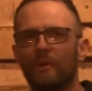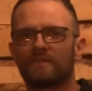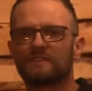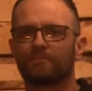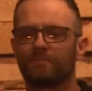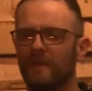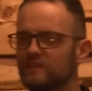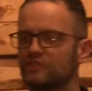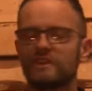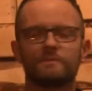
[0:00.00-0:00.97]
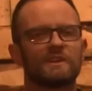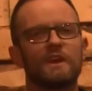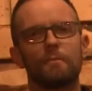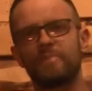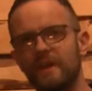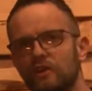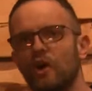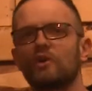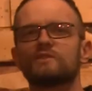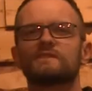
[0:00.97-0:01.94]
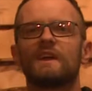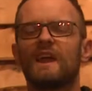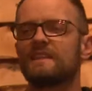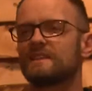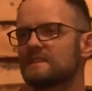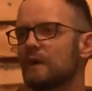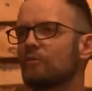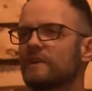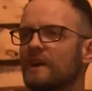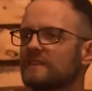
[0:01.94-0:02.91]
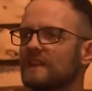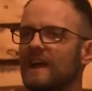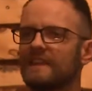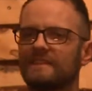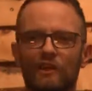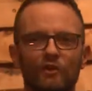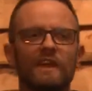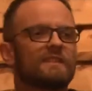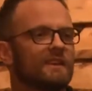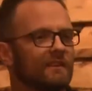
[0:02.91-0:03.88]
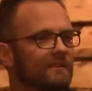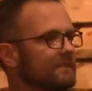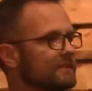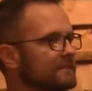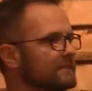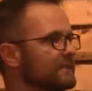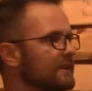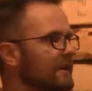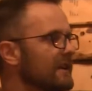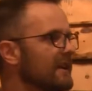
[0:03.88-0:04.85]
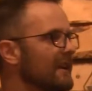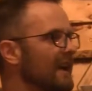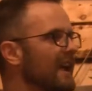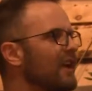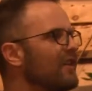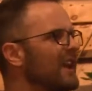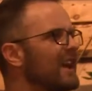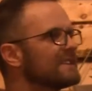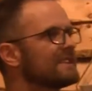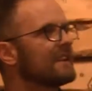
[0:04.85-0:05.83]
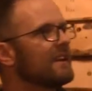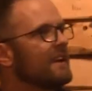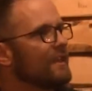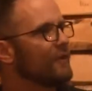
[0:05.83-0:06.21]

who have these big dreams, big goals, and then somewhere down the line, they don't get there. And I realized that the